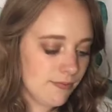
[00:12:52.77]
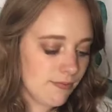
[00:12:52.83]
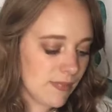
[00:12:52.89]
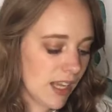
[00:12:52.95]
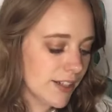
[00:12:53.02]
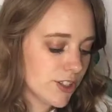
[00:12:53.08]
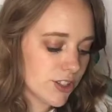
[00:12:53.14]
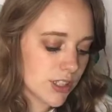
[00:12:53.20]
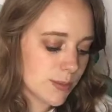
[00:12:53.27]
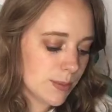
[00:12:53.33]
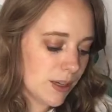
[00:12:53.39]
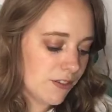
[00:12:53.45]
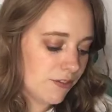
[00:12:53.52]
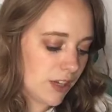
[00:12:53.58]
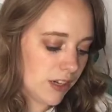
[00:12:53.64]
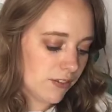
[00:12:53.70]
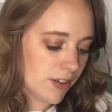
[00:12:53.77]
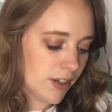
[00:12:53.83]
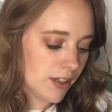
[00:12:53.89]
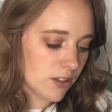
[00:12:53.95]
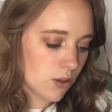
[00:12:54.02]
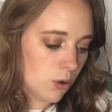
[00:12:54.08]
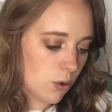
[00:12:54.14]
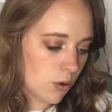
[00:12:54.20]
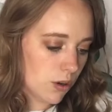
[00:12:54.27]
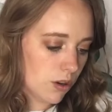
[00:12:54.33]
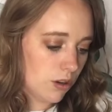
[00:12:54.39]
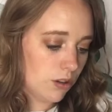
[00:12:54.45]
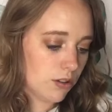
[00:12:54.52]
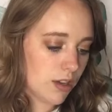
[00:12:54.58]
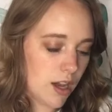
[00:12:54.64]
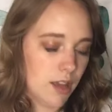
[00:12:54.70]
It's just my favorite
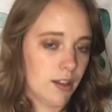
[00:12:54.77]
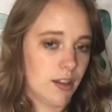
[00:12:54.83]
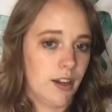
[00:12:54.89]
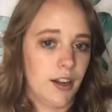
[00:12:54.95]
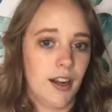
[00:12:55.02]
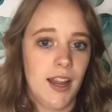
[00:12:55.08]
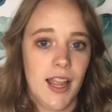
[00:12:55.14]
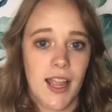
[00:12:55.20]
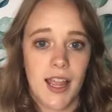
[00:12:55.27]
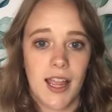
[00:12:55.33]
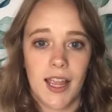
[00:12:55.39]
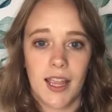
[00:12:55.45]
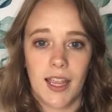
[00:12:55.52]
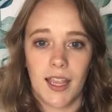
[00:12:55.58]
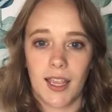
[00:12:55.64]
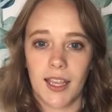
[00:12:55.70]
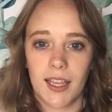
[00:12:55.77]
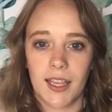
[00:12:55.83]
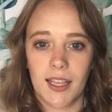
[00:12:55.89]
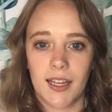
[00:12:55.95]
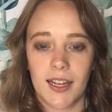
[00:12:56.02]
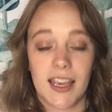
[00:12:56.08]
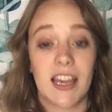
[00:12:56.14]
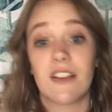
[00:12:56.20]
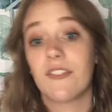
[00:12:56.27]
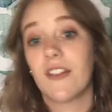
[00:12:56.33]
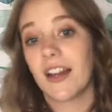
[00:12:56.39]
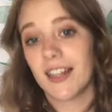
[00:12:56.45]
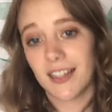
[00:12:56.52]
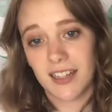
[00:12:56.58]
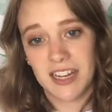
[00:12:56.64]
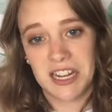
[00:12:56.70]
coral color. And I can't find
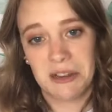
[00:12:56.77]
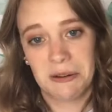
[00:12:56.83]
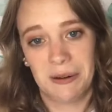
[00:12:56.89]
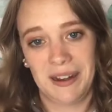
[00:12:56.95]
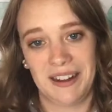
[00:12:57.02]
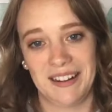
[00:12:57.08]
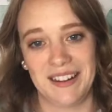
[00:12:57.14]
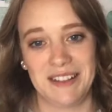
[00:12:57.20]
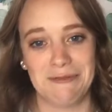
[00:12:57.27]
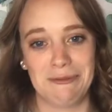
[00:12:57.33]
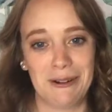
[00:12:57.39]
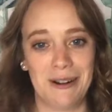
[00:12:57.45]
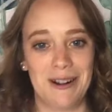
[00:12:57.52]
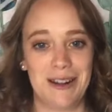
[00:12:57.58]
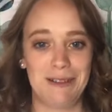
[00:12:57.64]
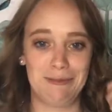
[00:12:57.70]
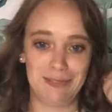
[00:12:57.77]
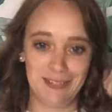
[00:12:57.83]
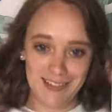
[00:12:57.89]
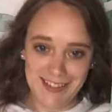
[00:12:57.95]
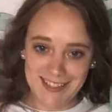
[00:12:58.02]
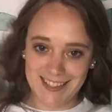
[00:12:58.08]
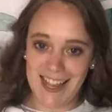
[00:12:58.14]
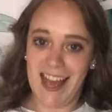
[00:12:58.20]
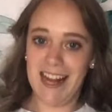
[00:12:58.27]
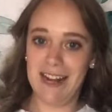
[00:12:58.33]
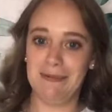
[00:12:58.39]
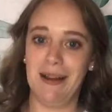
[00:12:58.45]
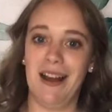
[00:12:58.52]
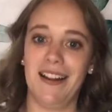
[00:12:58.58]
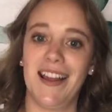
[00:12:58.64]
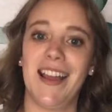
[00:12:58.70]
it anywhere anymore, and I'm really sad
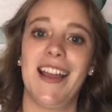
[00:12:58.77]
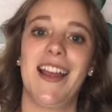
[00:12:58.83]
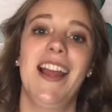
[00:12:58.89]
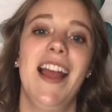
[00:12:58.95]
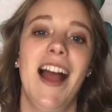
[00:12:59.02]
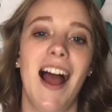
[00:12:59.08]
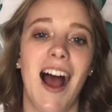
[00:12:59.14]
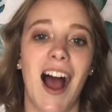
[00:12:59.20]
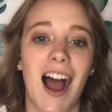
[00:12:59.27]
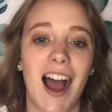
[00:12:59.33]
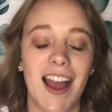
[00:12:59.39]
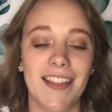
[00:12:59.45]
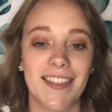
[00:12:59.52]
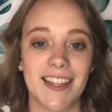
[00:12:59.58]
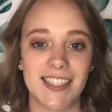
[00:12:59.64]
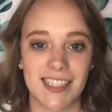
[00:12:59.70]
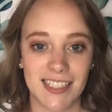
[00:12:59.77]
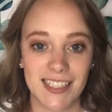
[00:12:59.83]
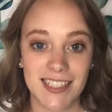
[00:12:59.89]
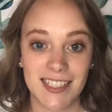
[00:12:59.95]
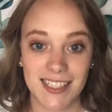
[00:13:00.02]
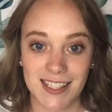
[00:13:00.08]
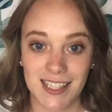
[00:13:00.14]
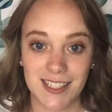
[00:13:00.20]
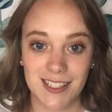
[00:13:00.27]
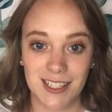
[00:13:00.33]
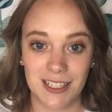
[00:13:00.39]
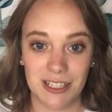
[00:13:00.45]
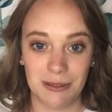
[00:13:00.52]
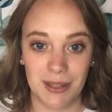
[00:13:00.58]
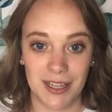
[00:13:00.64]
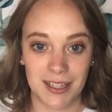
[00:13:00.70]
about it. They didn't
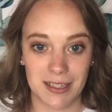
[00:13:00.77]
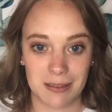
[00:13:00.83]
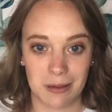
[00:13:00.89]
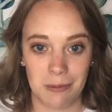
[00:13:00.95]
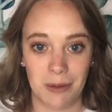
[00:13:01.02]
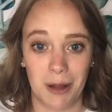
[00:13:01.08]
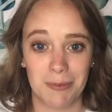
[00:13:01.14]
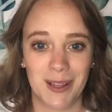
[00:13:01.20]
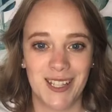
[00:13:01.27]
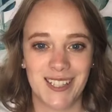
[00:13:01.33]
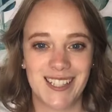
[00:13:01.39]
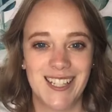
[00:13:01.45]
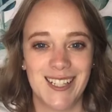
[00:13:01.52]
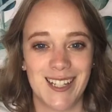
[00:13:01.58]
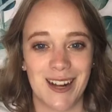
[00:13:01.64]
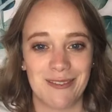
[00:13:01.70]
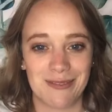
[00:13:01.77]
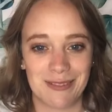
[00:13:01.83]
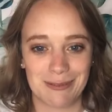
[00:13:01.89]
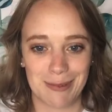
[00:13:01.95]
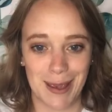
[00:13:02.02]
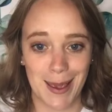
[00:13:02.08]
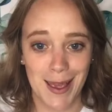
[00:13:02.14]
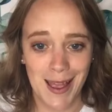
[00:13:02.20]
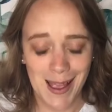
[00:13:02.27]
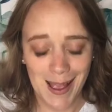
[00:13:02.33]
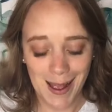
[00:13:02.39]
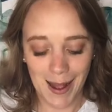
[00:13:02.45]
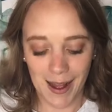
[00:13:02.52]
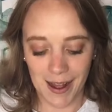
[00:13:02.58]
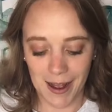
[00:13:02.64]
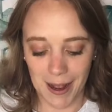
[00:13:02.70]
discontinue it because my mom looked it up for me,
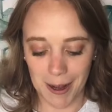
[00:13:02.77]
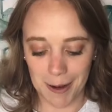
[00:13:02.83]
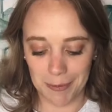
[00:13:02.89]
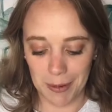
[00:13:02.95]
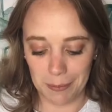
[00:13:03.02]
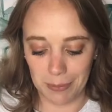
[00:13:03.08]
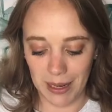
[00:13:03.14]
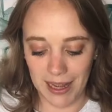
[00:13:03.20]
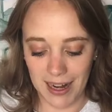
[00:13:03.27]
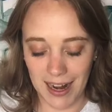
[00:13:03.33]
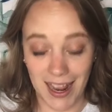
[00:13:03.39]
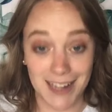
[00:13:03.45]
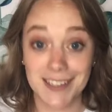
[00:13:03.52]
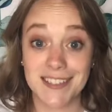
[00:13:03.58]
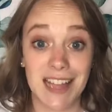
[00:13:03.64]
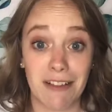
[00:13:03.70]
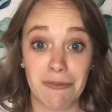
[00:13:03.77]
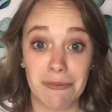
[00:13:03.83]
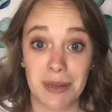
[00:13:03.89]
but I just haven't been